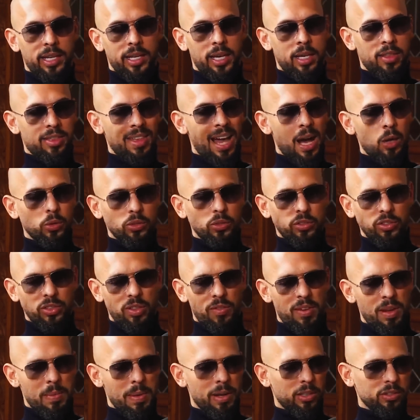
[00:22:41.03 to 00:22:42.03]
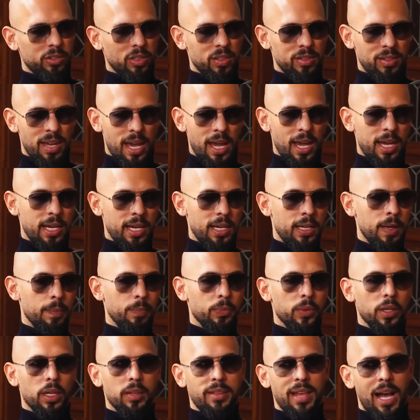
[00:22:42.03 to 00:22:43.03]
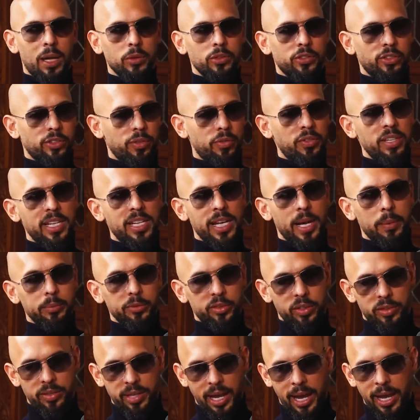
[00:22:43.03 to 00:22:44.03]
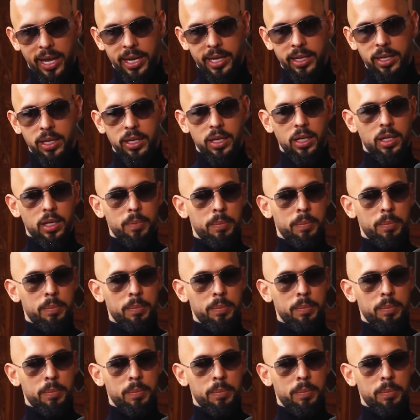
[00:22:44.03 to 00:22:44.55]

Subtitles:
I get thousands of emails a day, thousands of DMs a day.